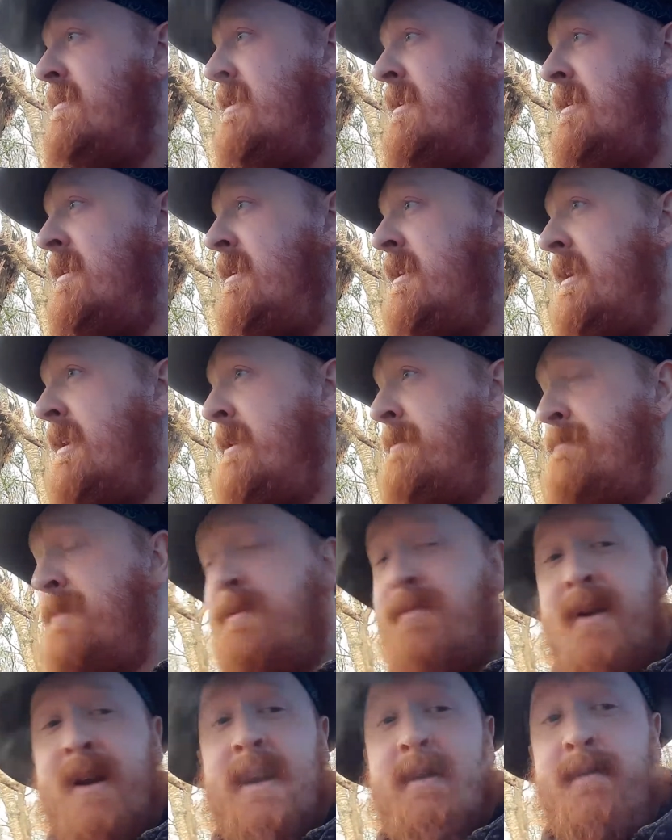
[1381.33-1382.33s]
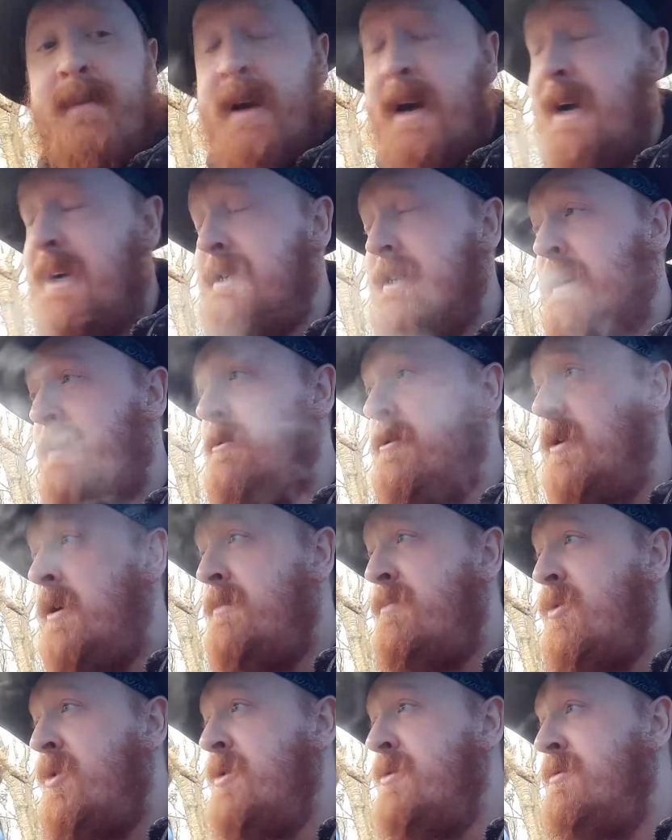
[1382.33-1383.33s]
and I'd be bringing my axe out a
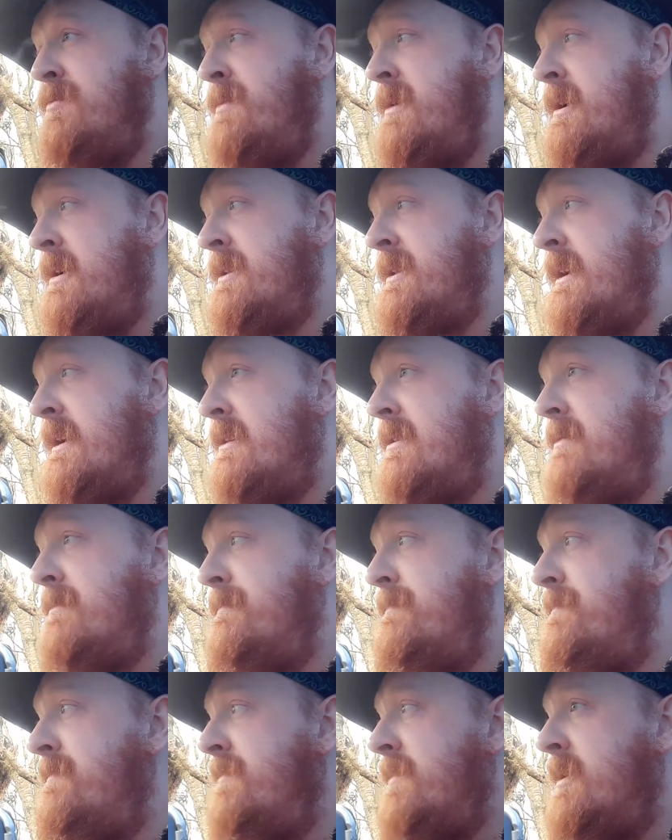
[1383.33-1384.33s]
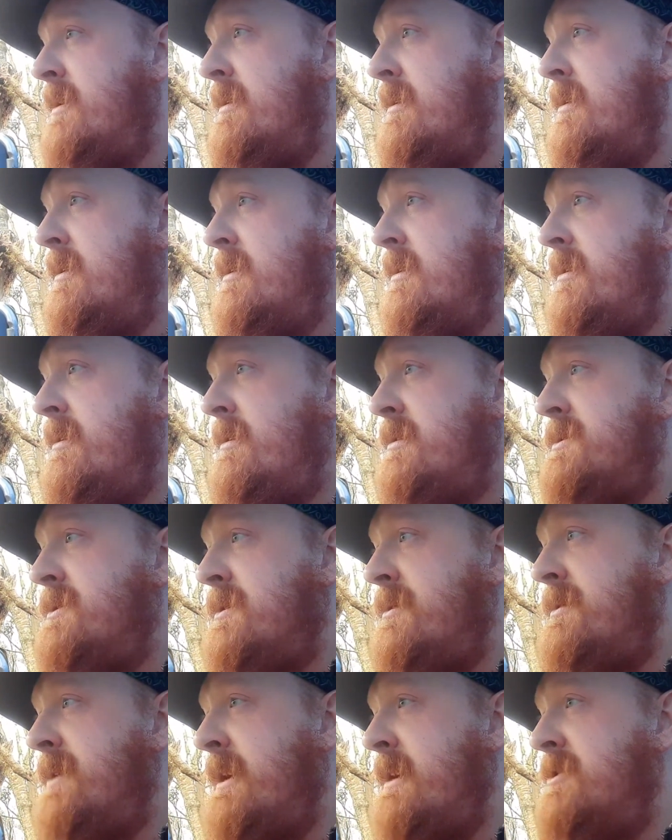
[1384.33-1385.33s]
lot more with me, I think. So I
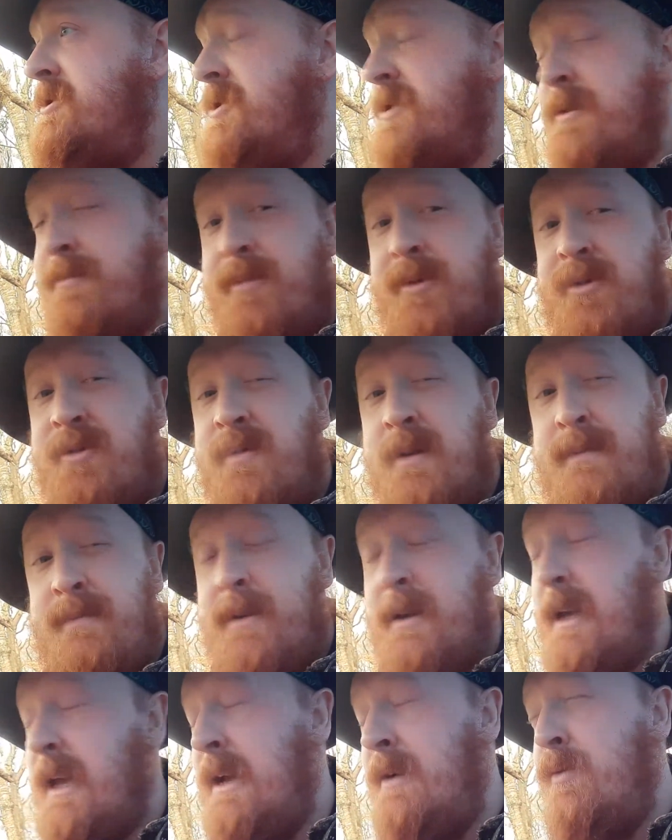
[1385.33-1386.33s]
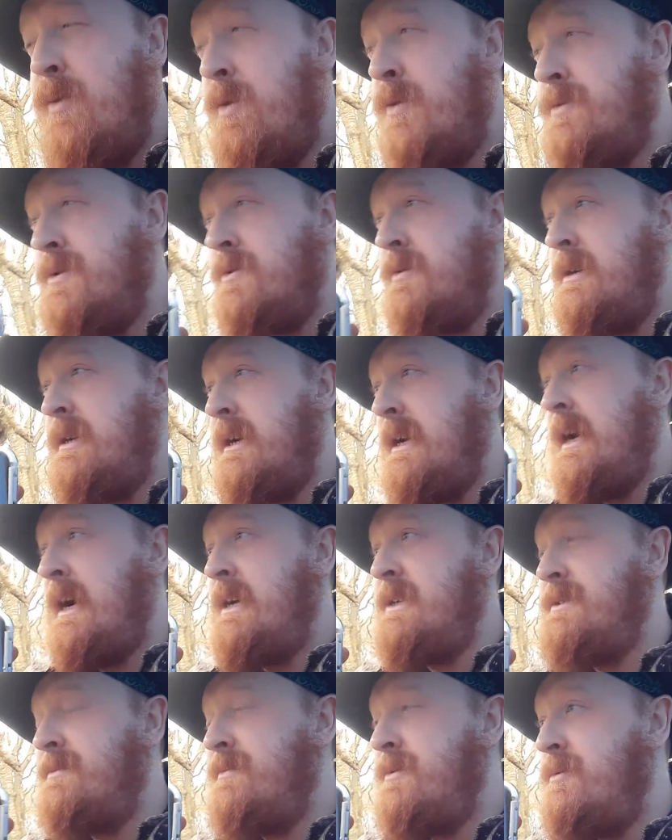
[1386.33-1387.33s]
don't think just a bullwhip would keep wolves away,
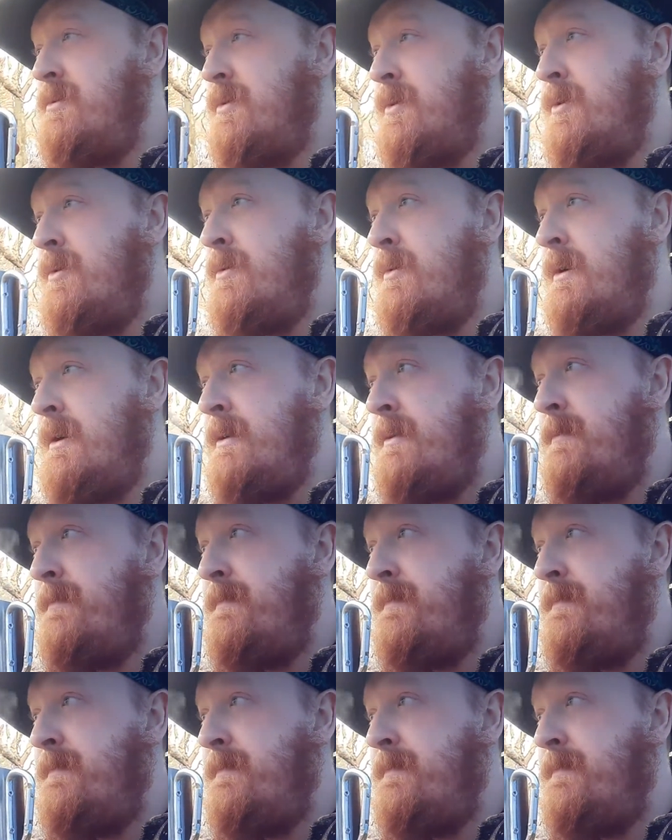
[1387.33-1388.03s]
guys, if they were hungry.